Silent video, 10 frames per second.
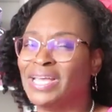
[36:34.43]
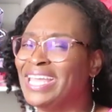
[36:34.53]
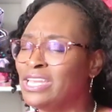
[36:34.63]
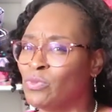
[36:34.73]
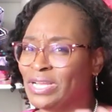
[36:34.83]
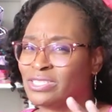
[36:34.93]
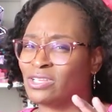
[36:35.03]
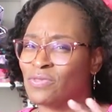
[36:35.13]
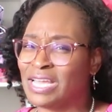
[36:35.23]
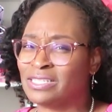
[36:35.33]
anyway,
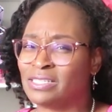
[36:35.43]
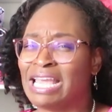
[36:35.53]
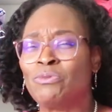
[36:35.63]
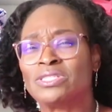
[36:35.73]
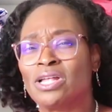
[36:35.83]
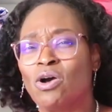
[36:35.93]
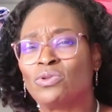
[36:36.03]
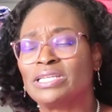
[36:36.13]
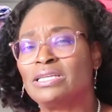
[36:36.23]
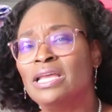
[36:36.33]
so that was the
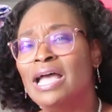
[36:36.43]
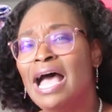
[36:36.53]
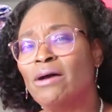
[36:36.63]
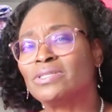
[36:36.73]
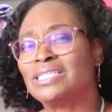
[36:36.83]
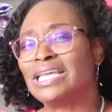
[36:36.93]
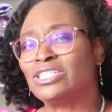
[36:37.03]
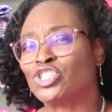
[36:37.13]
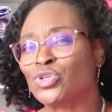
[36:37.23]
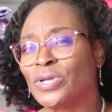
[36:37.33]
only, I would
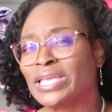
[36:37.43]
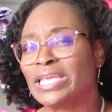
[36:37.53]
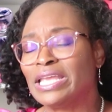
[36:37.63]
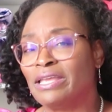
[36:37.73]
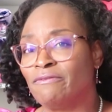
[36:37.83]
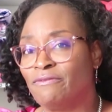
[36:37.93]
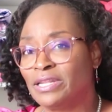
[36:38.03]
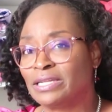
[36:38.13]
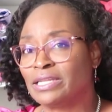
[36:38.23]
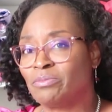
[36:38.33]
say, tricky and
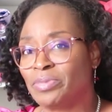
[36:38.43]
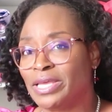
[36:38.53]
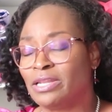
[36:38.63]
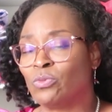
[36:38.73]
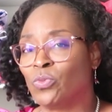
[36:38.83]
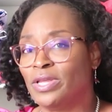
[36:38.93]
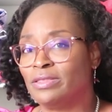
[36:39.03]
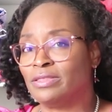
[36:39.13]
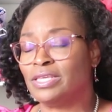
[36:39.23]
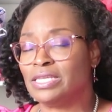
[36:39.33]
fiddly bit
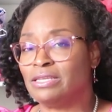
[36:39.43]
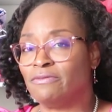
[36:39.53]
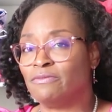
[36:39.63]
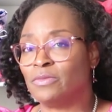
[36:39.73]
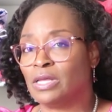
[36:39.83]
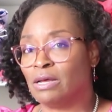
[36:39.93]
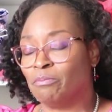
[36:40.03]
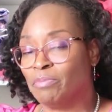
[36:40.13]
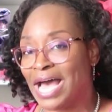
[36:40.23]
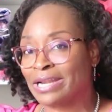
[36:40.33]
with the
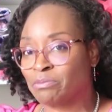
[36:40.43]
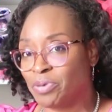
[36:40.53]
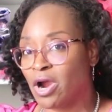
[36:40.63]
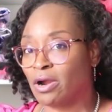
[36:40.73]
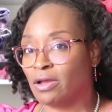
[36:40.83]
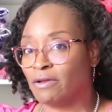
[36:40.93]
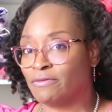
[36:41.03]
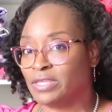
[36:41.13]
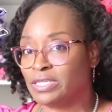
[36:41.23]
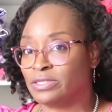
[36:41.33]
bottom part
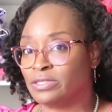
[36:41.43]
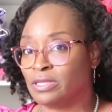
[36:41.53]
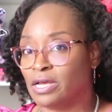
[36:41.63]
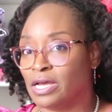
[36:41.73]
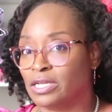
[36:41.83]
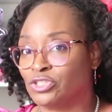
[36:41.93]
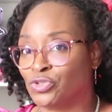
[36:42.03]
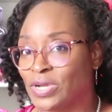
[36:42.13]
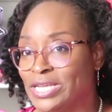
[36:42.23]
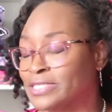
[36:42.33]
of these
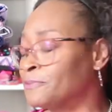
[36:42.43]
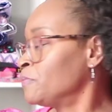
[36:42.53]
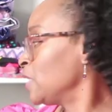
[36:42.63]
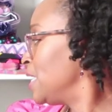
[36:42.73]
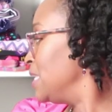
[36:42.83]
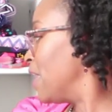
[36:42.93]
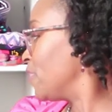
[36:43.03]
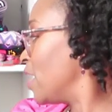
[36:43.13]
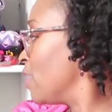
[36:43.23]
dress. Now the